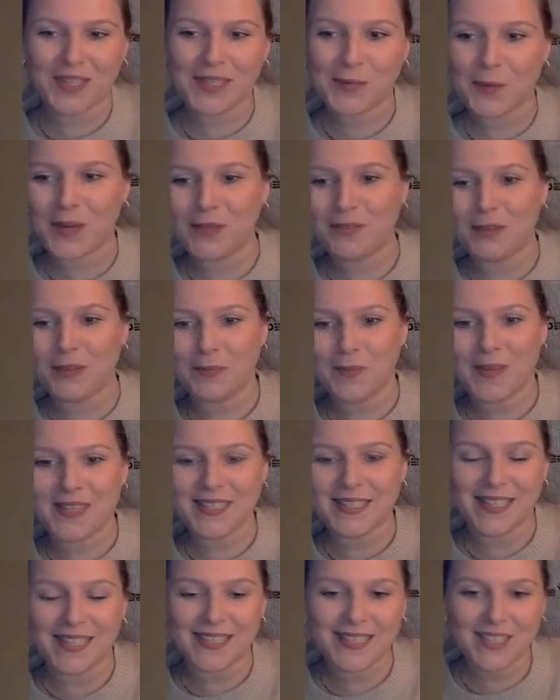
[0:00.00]
craving
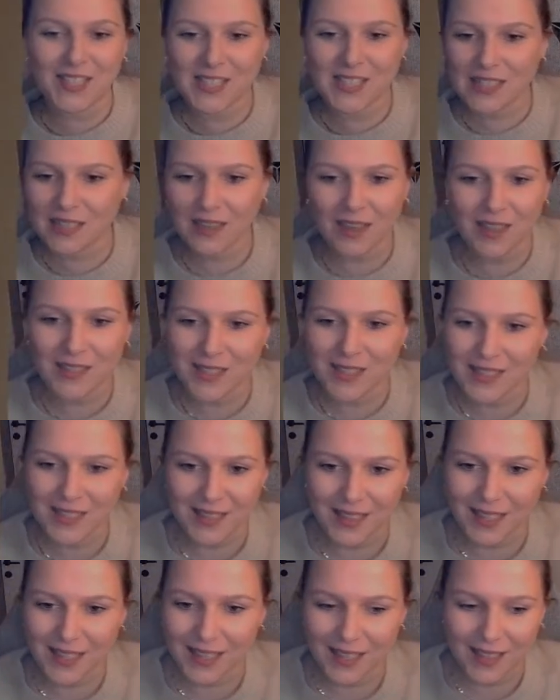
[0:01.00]
pizza. It's just a
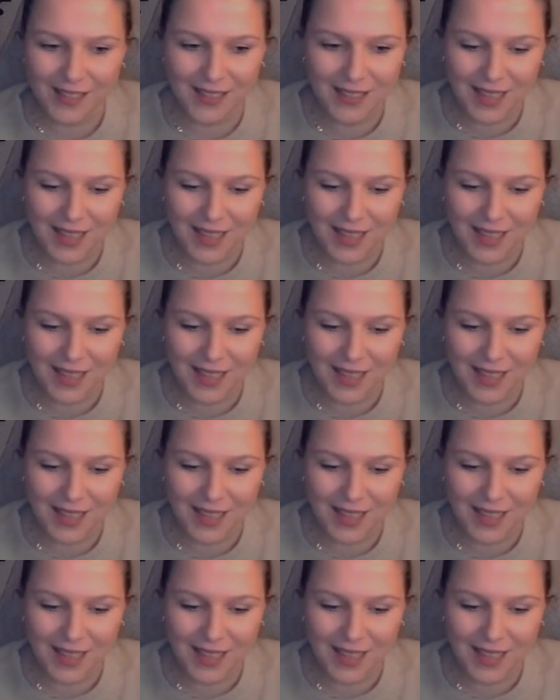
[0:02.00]
constant, like,